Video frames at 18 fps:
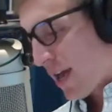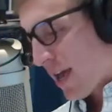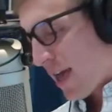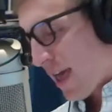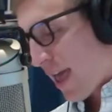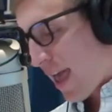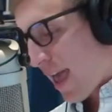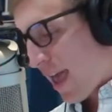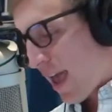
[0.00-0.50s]

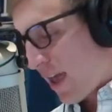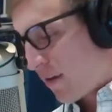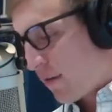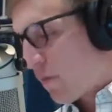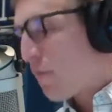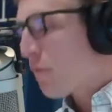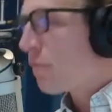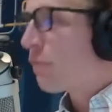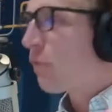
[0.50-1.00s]

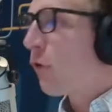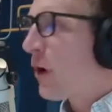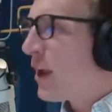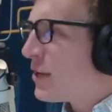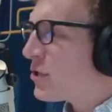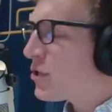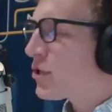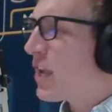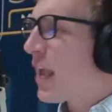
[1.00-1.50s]
and
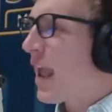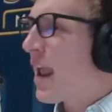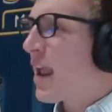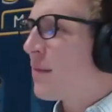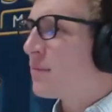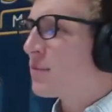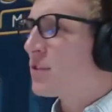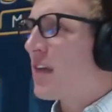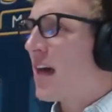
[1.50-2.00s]
fringe
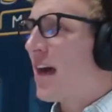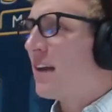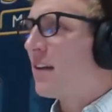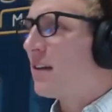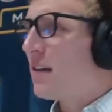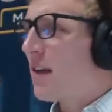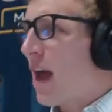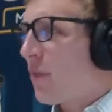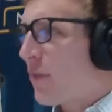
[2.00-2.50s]
games
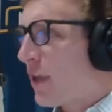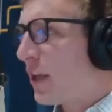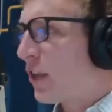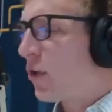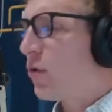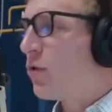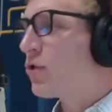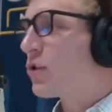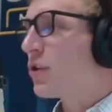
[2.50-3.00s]
that I think
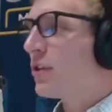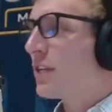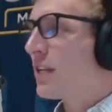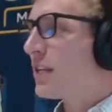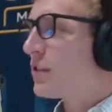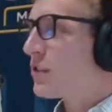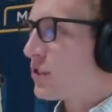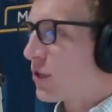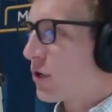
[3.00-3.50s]
you should
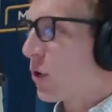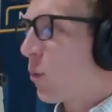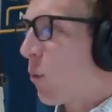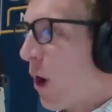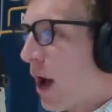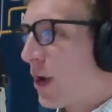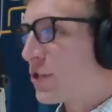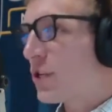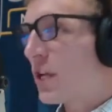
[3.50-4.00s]
consider
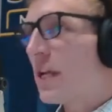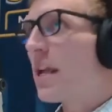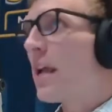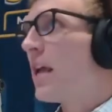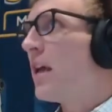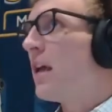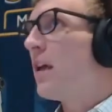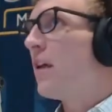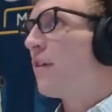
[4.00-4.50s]
watching
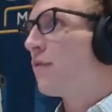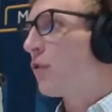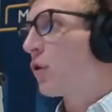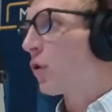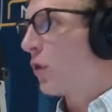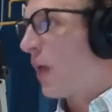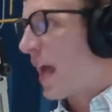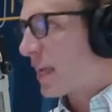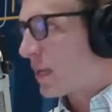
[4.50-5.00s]
if
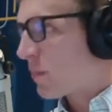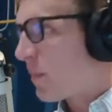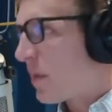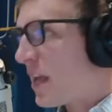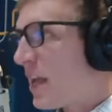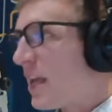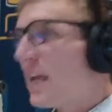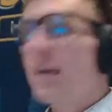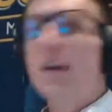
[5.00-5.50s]
you're like
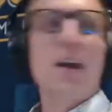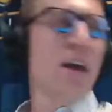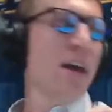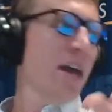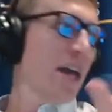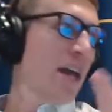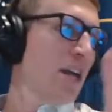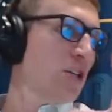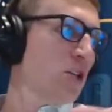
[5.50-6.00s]
me
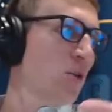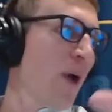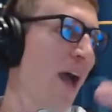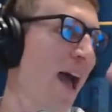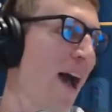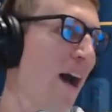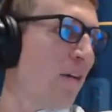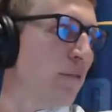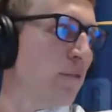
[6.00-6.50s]
and you
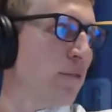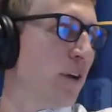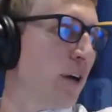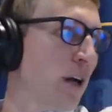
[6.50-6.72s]
have